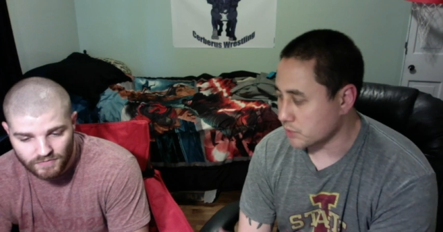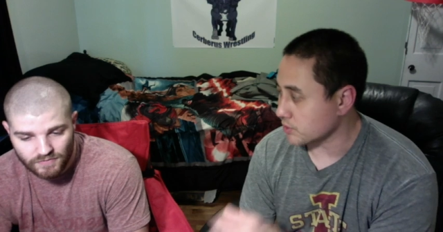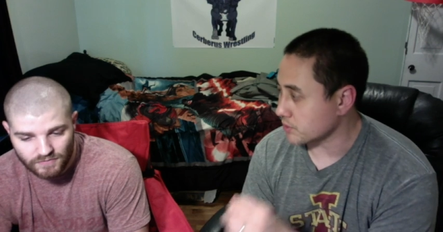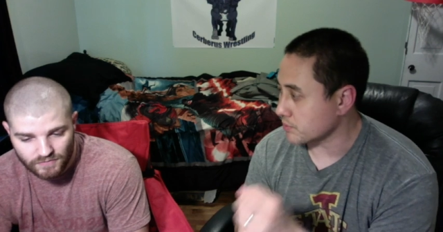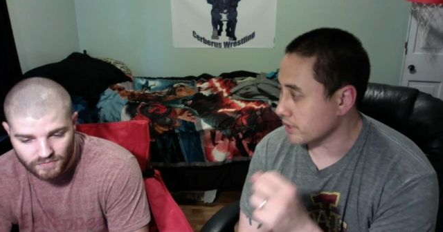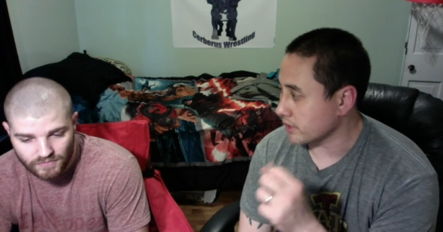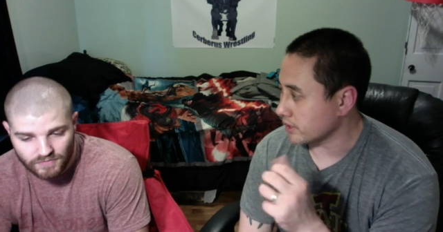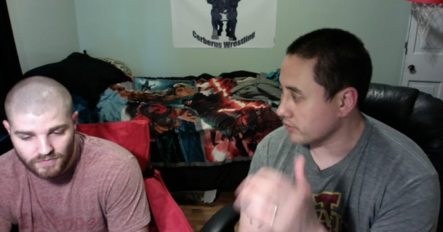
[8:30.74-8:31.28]

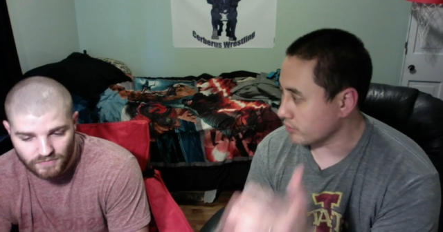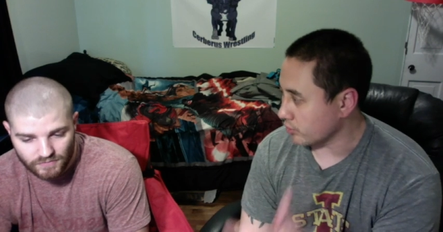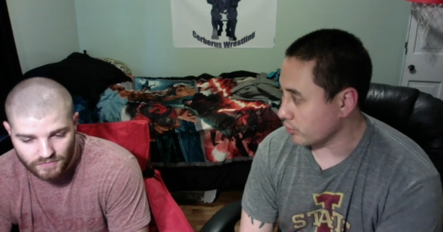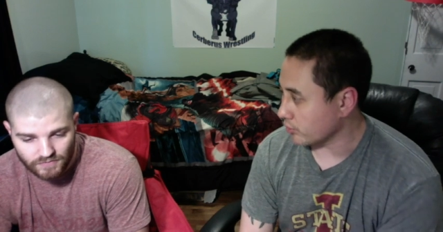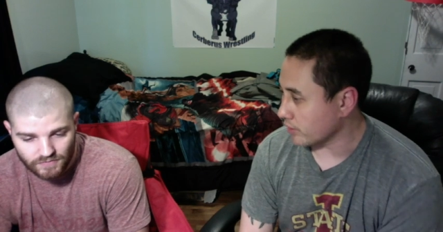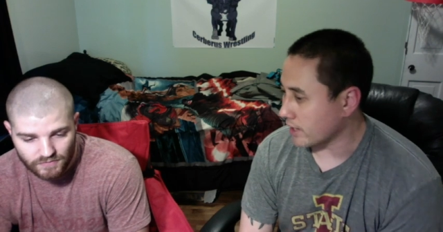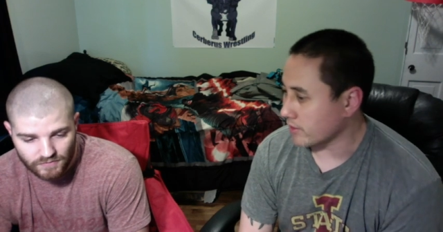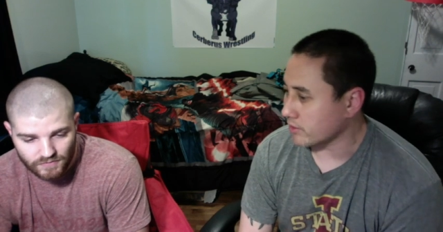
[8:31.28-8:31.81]
Speaker 1: perspective, an
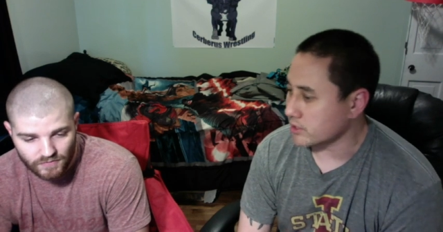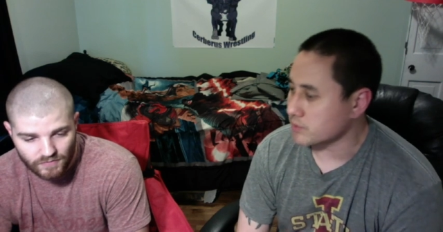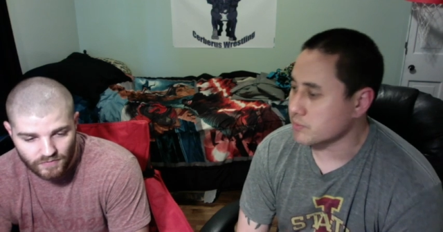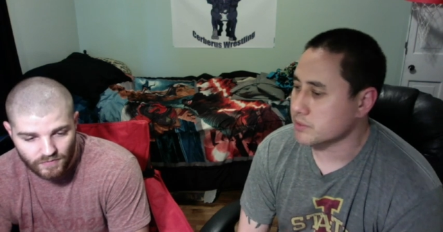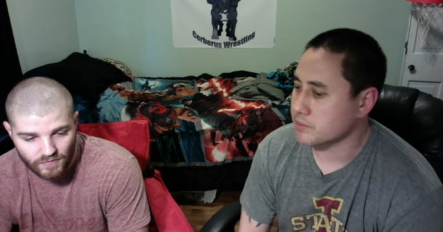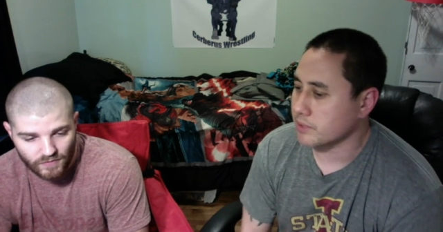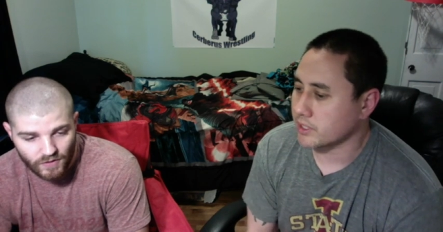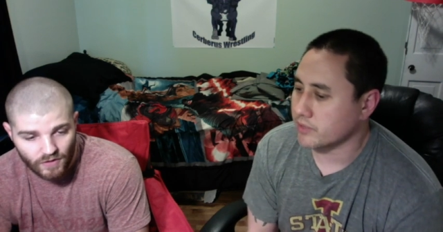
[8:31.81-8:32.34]
older athlete's
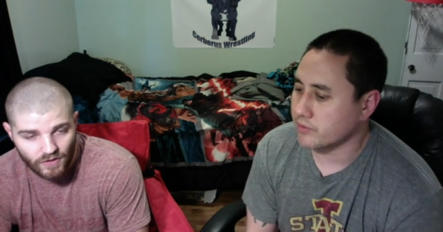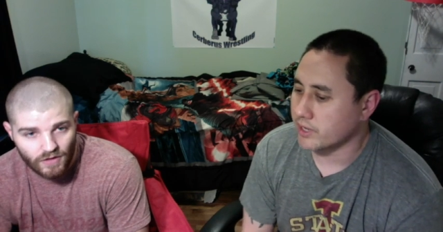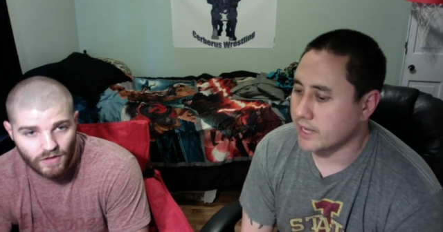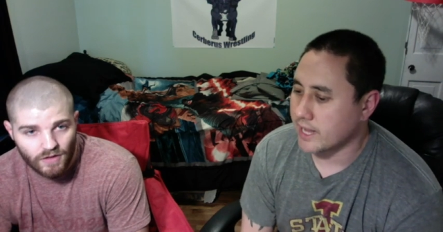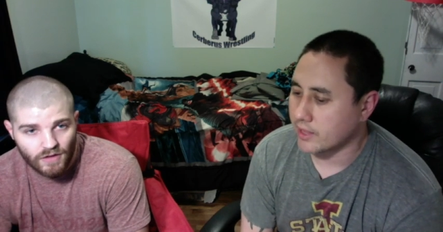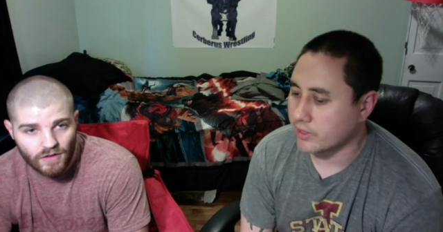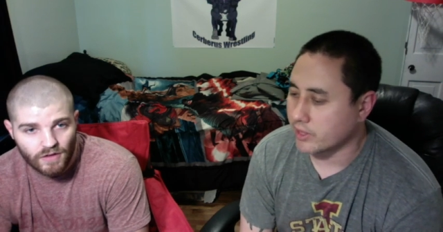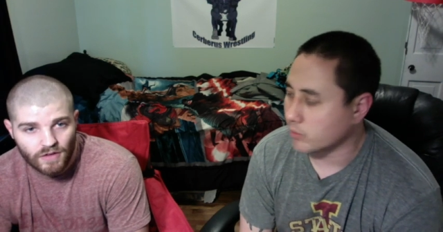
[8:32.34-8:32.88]
perspective on
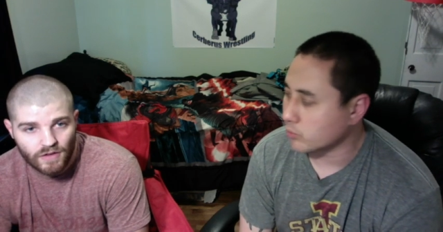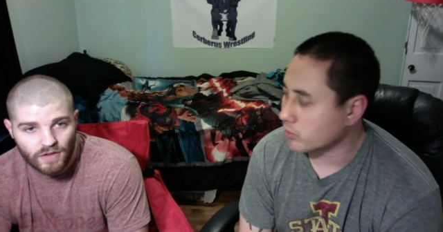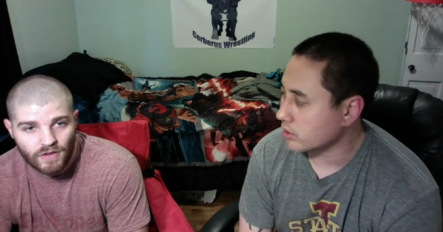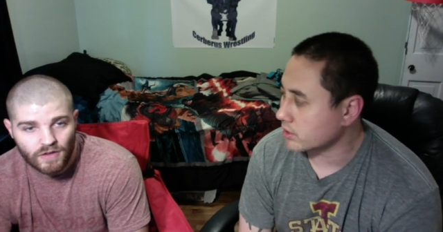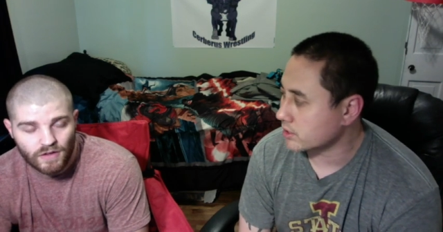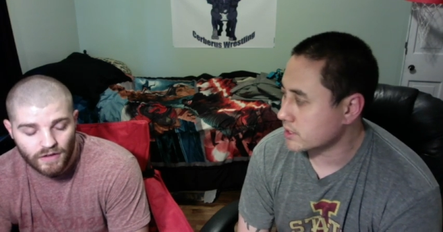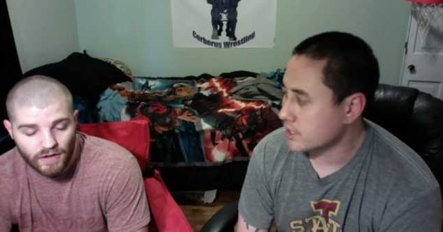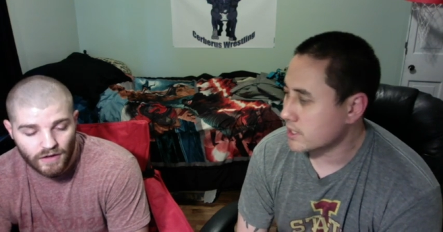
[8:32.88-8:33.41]
how that
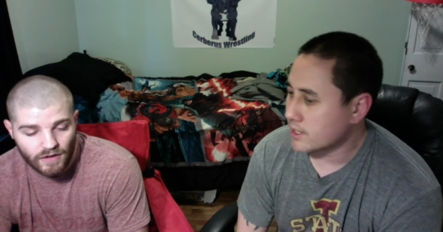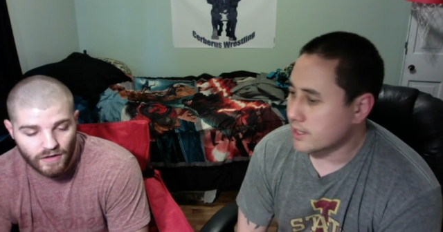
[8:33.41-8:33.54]
works.